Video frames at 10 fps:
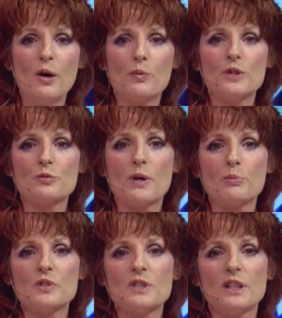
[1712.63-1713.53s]
which
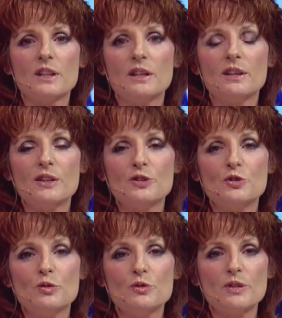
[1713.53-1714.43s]
represented the
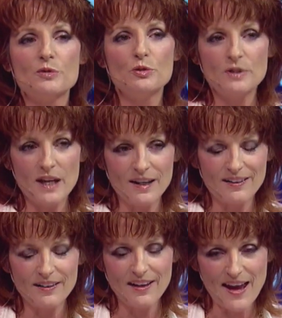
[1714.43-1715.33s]
Jews of
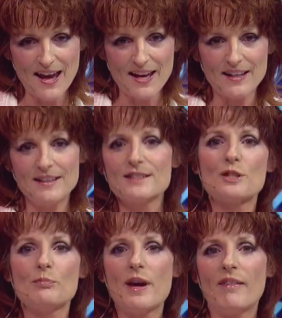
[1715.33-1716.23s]
Judea and
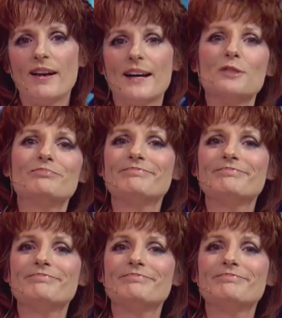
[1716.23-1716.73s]
Samaria.